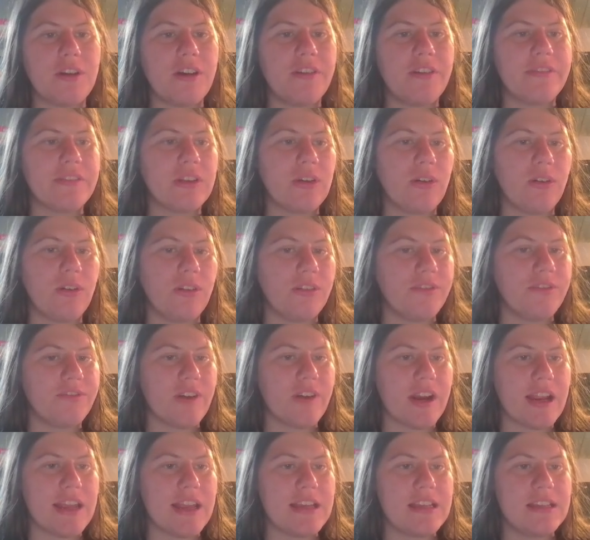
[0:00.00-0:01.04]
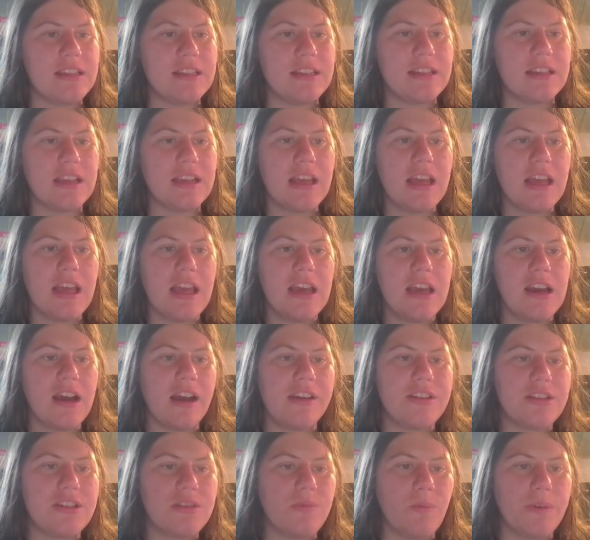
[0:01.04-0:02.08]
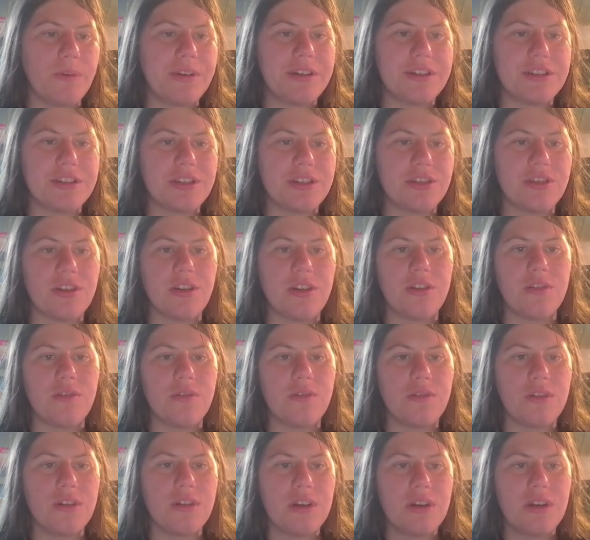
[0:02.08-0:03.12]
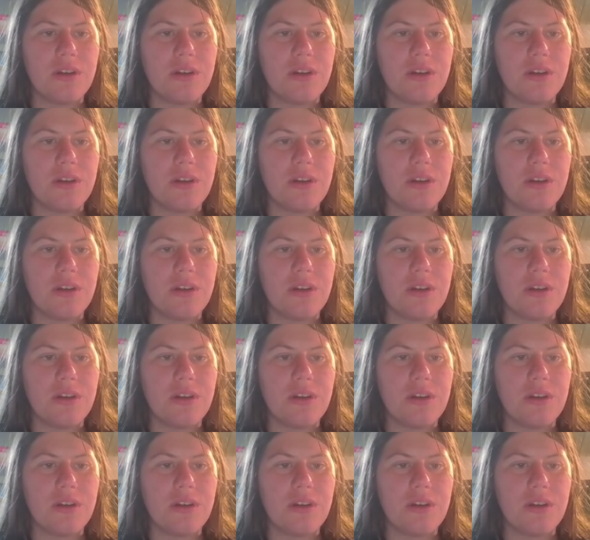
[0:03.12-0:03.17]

of the whole phrase. I just wanted to show